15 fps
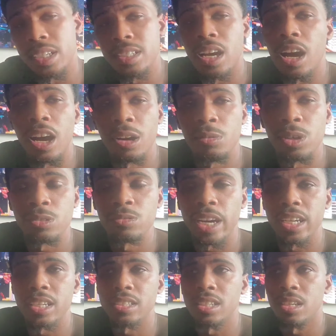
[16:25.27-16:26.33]
God wouldn't
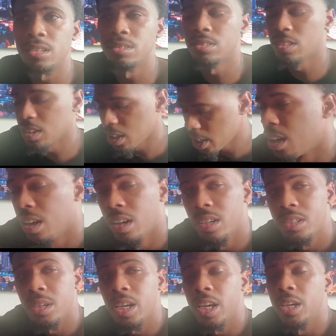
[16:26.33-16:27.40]
write us off.
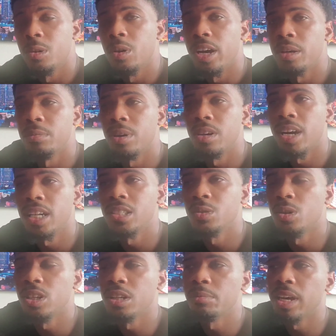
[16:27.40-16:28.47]
So anyway, bro, I
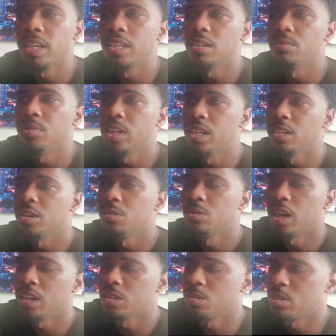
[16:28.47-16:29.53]
just wanted to make this video
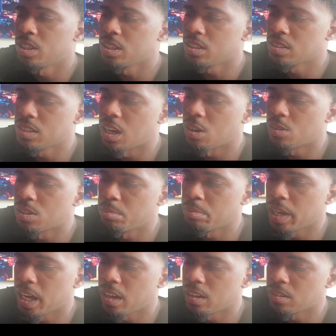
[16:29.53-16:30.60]
right quick talking
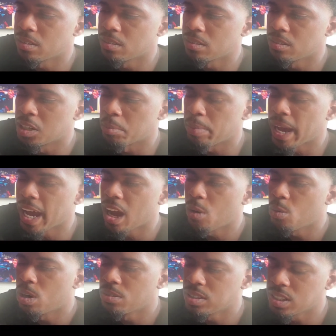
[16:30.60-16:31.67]
about the
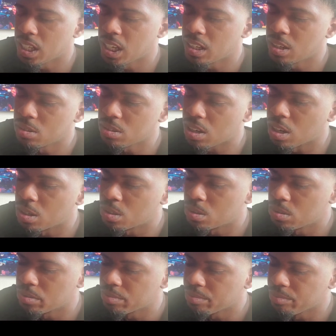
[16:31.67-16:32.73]
power of staying on
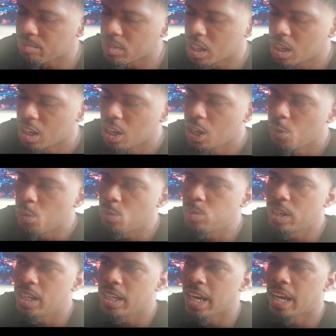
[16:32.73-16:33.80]
code. We
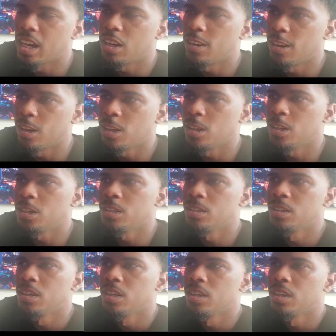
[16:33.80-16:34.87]
really got to
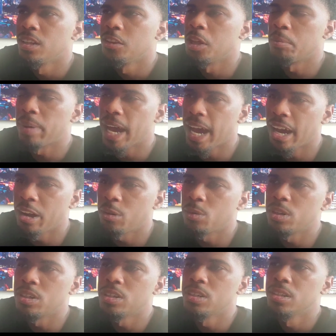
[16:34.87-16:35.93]
learn the
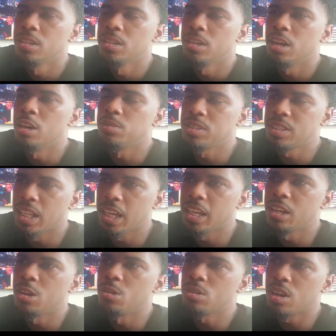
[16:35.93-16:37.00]
power of
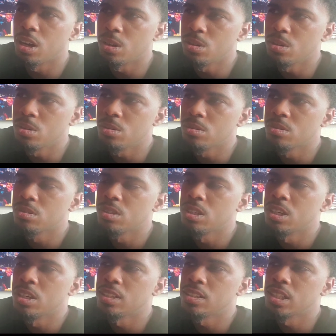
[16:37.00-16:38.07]
staying on code.
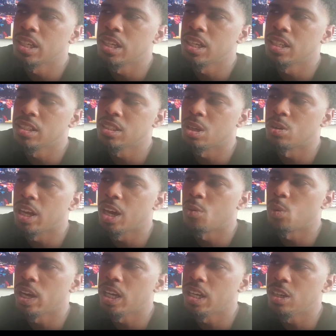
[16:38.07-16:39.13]
You know what I'm saying? So
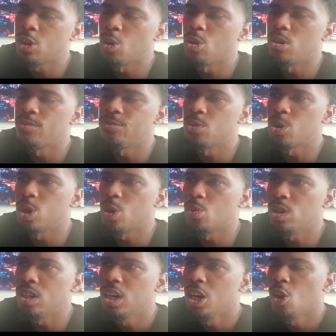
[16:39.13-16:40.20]
that way, going
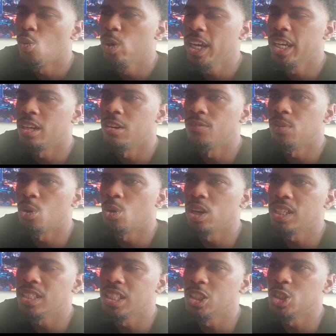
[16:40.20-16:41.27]
forward, we can
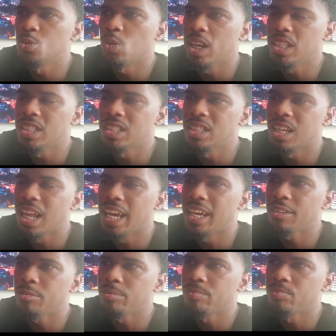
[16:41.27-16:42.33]
avoid situations
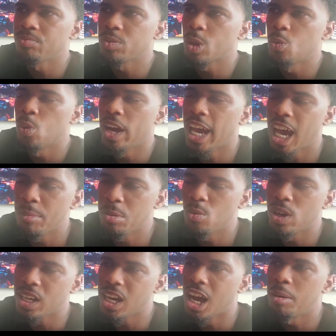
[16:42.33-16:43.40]
like what happened
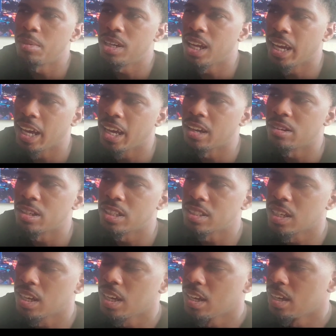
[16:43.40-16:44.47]
with Kamala
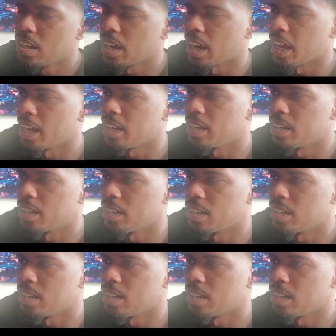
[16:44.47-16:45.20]
Harris and,